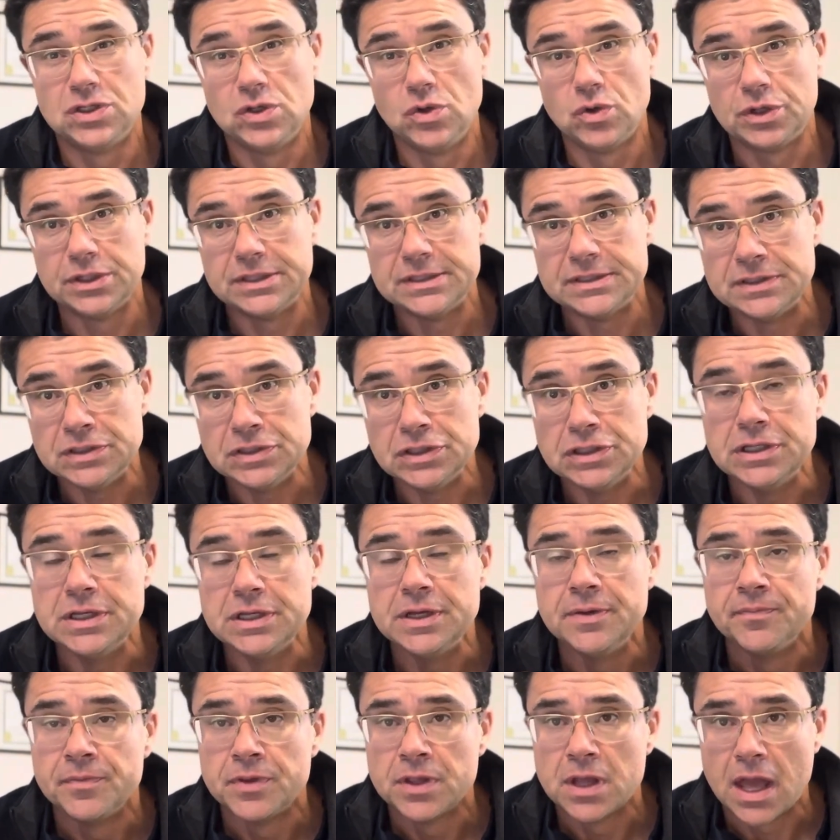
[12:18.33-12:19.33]
You could
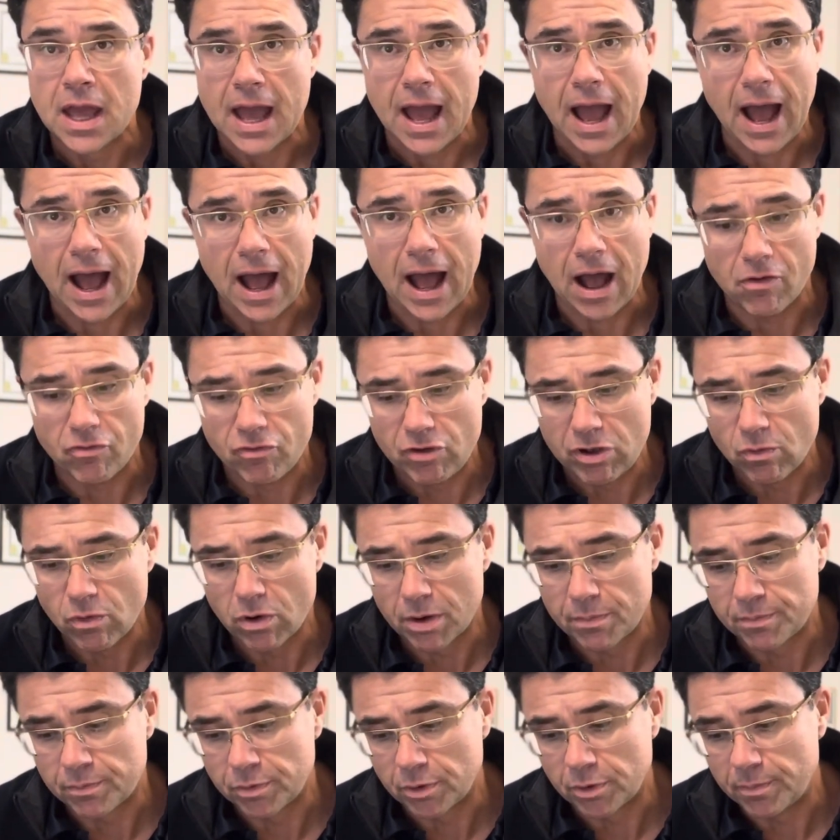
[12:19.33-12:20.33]
see how they
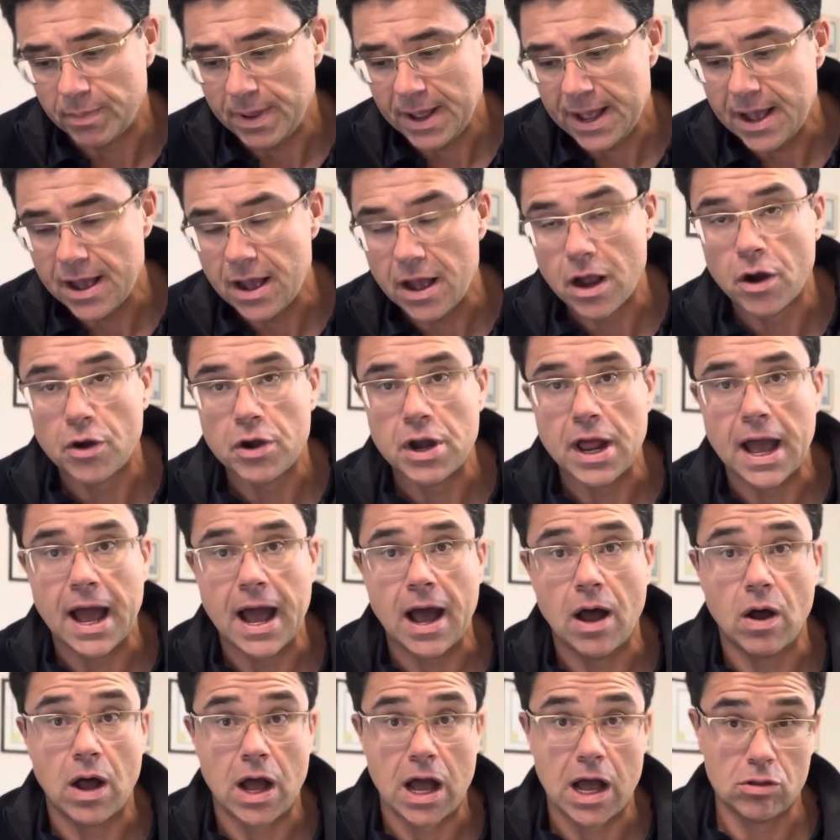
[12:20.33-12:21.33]
were prepared,
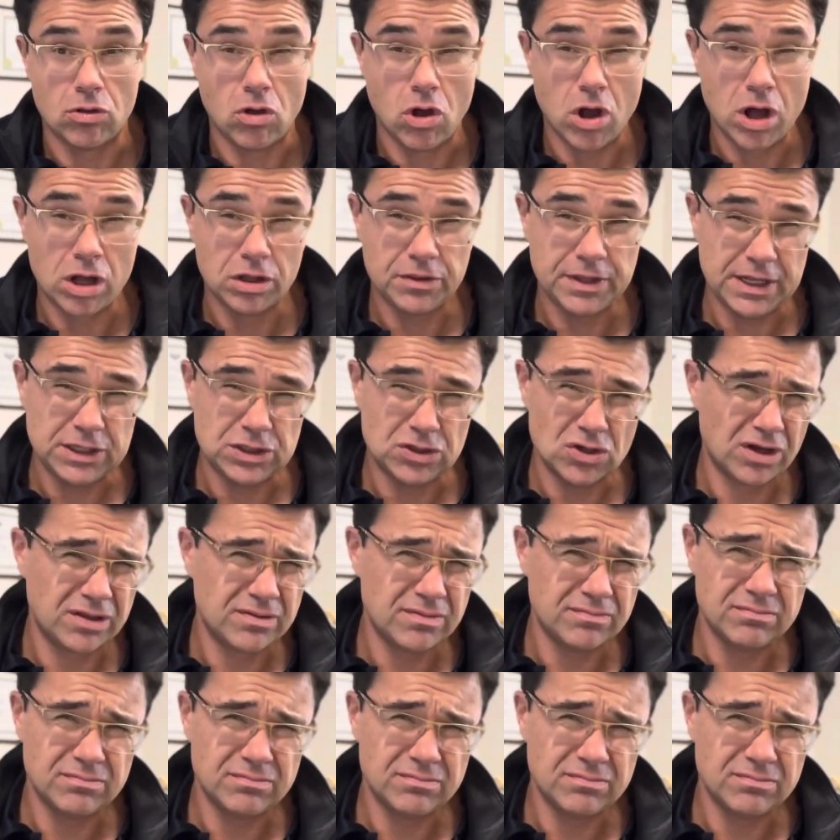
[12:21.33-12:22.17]
how, how long they took.